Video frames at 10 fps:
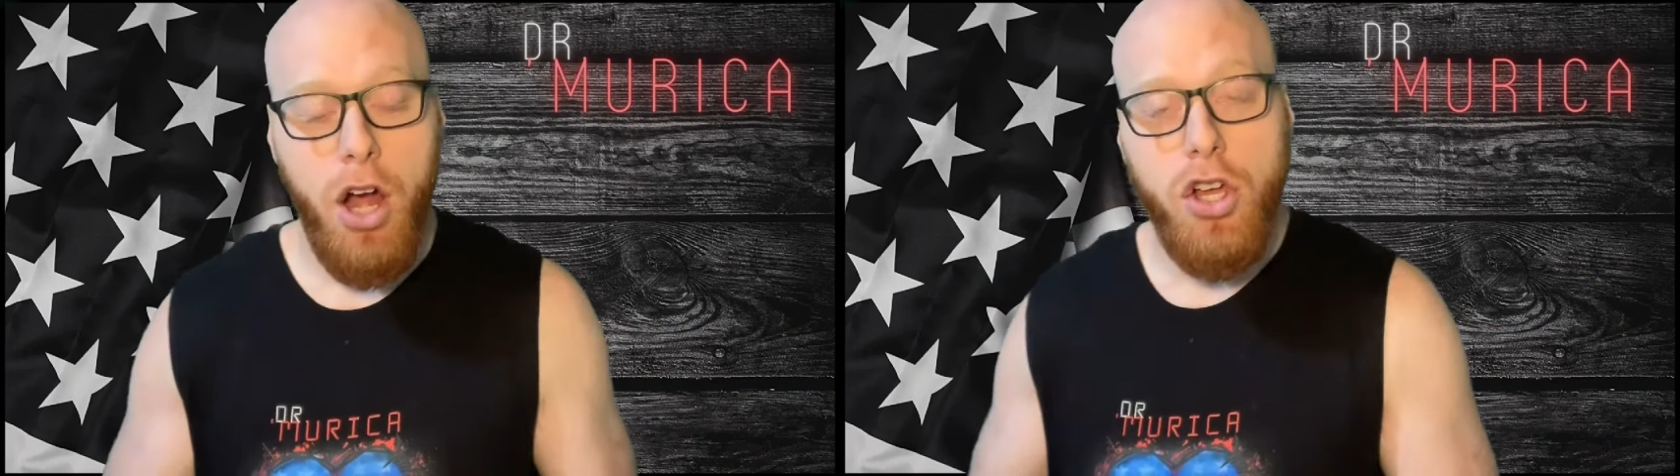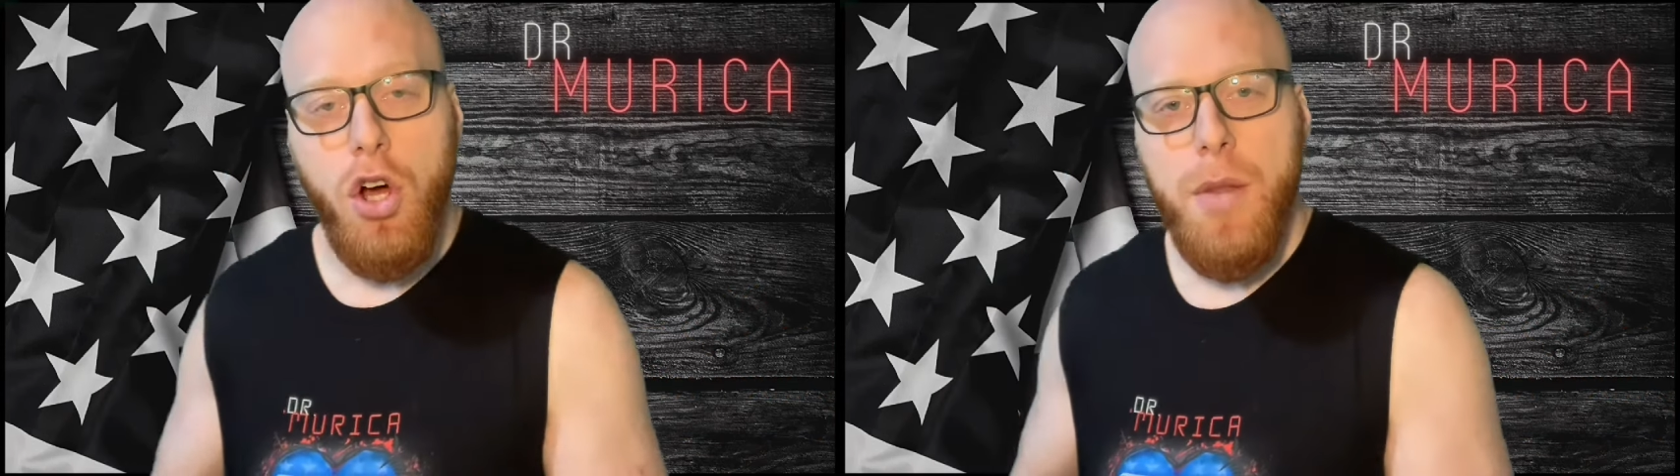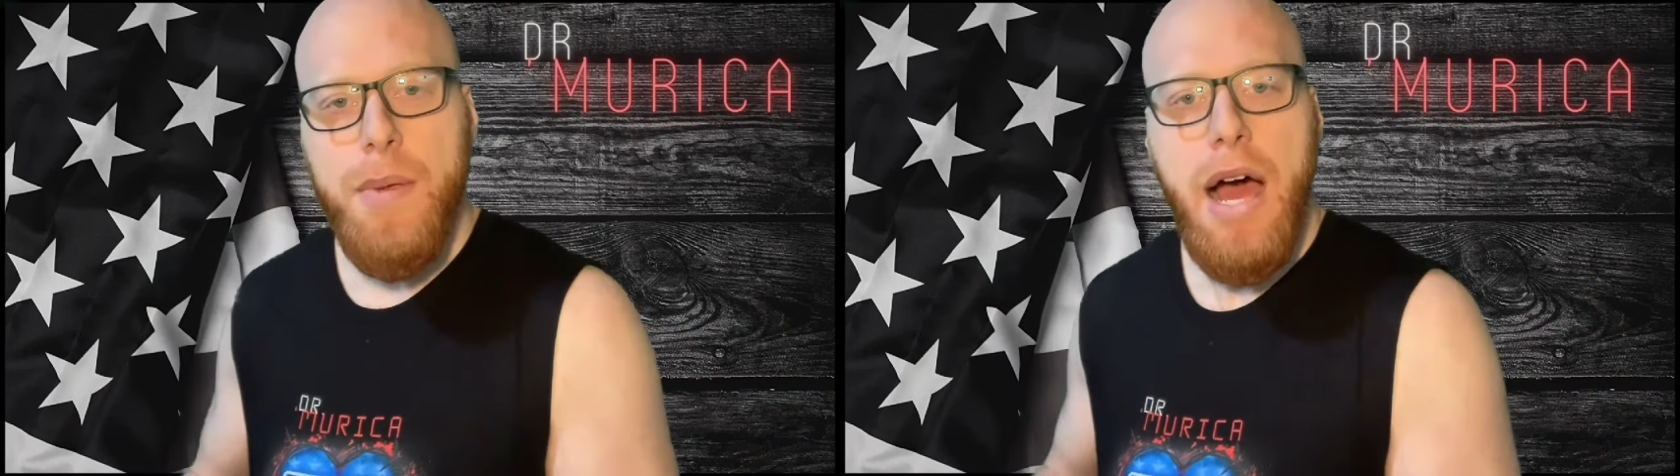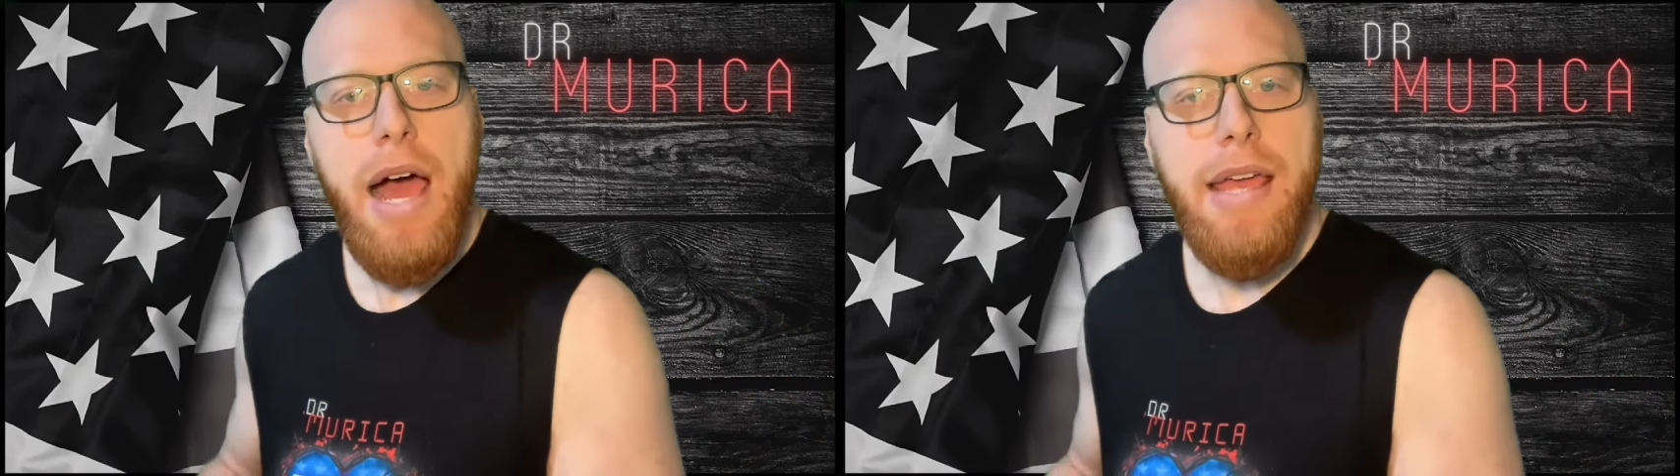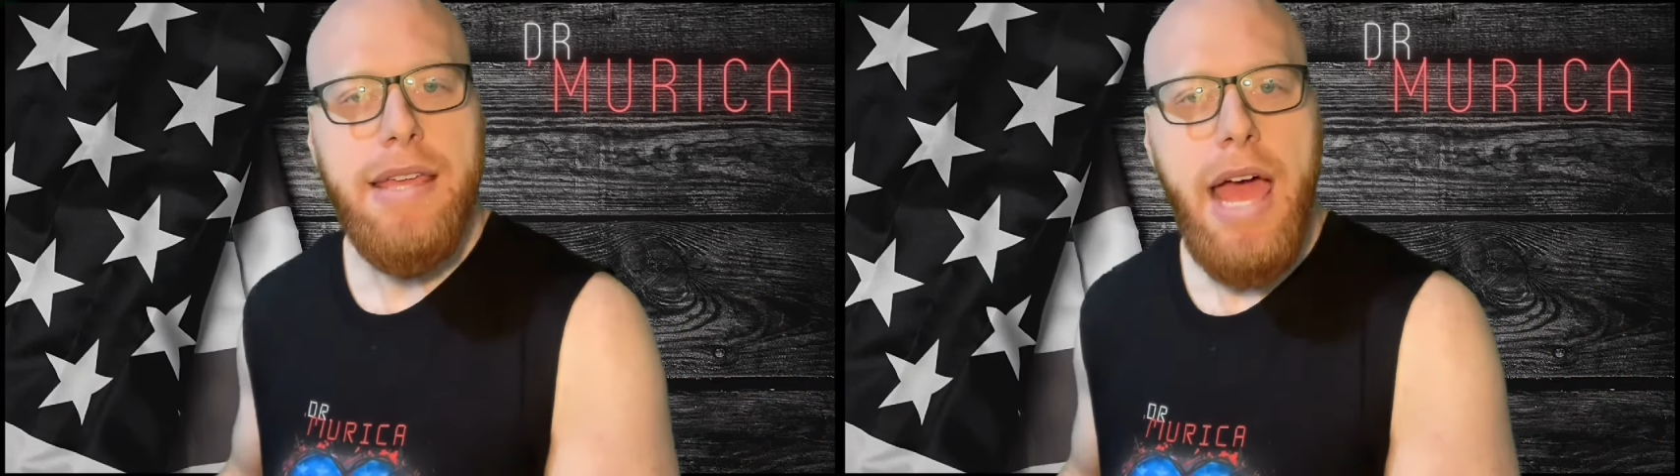going to be high
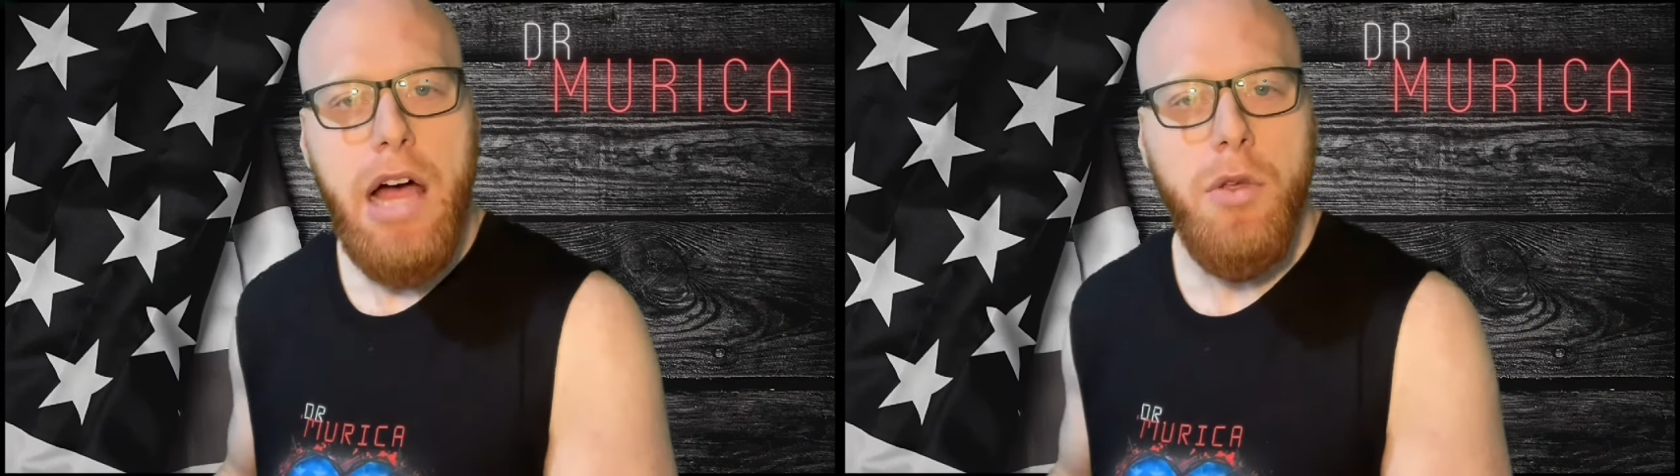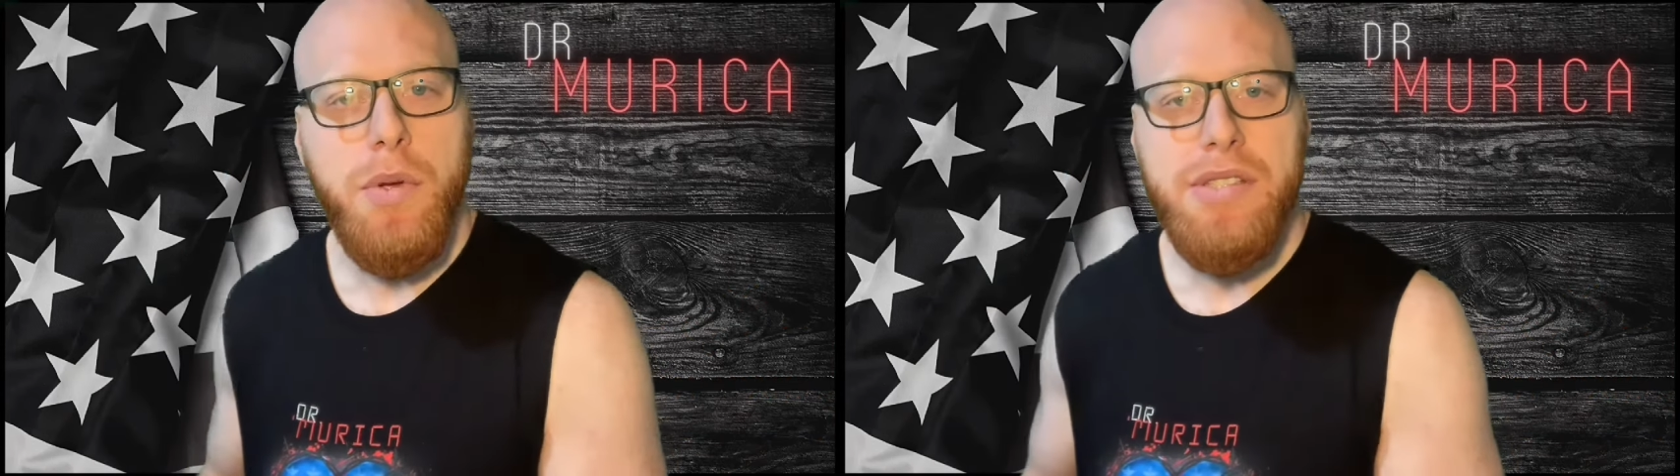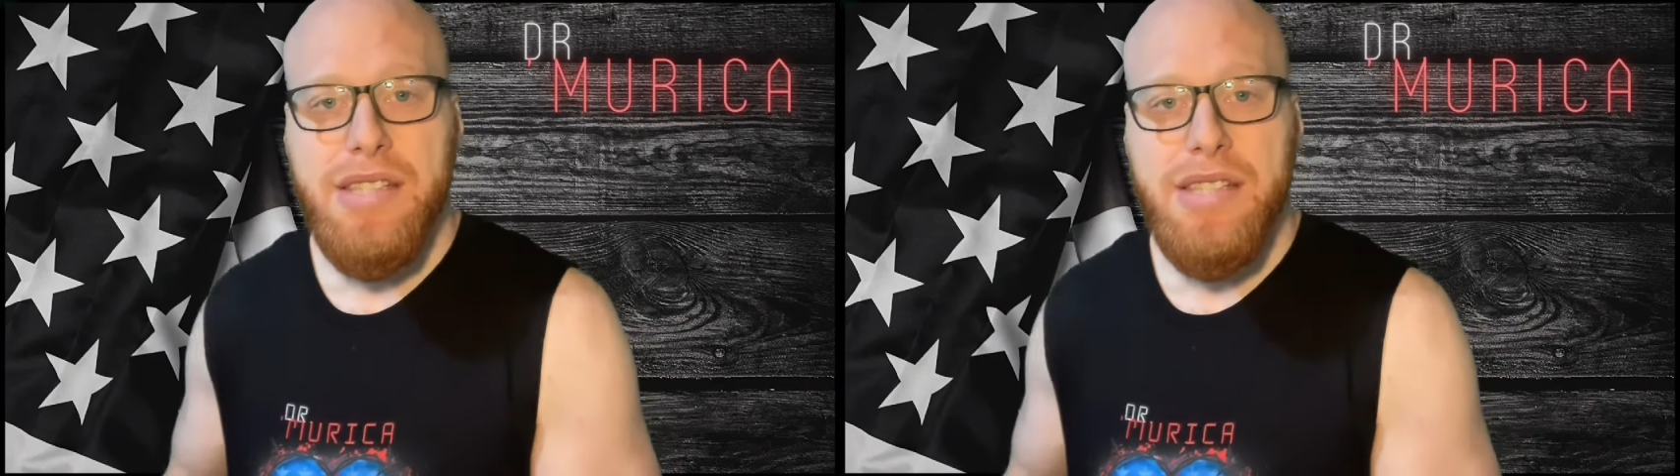in calories.